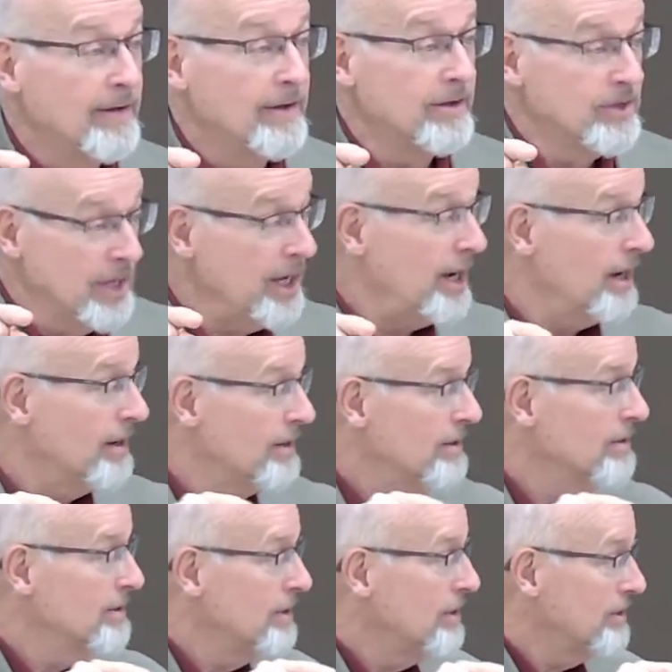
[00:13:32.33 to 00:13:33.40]
Yeah.
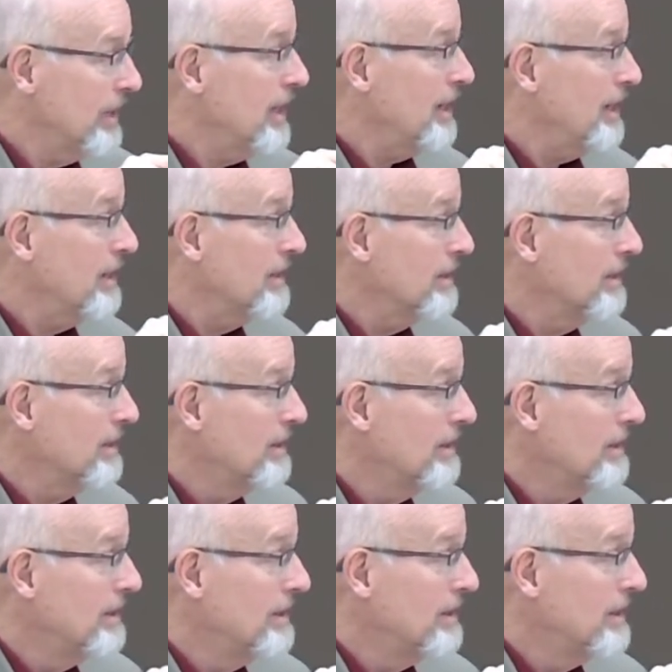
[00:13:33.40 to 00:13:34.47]
Oh, yeah.
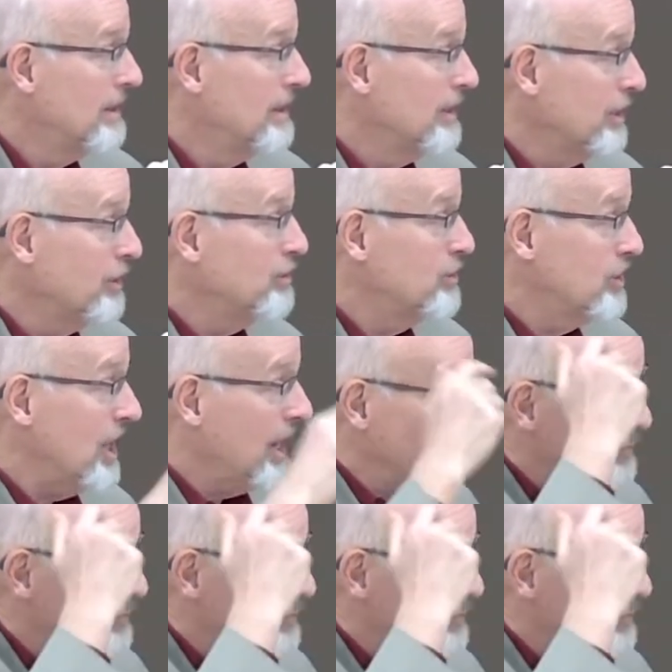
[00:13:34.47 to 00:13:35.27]
Here in James